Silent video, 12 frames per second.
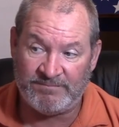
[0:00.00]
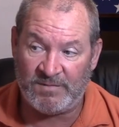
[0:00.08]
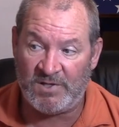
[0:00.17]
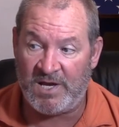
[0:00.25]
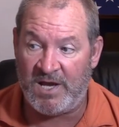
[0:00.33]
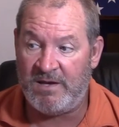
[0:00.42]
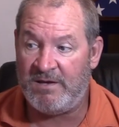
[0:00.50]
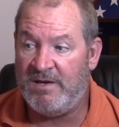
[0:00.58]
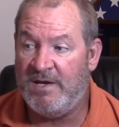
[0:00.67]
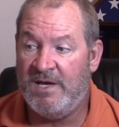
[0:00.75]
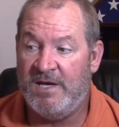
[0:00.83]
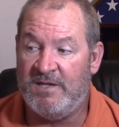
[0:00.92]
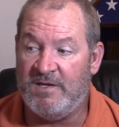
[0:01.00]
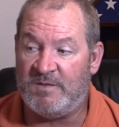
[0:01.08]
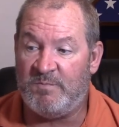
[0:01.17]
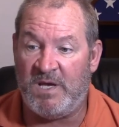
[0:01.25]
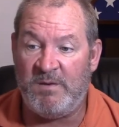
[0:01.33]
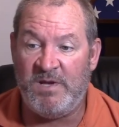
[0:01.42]
Okay,
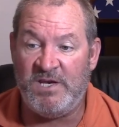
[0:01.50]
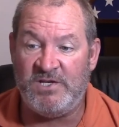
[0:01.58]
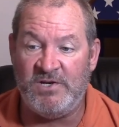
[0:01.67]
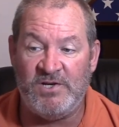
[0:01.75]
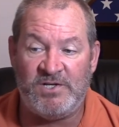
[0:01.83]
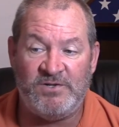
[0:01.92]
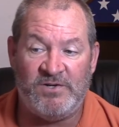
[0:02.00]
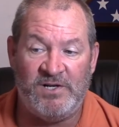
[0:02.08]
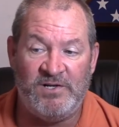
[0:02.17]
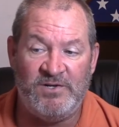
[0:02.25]
this may be due to a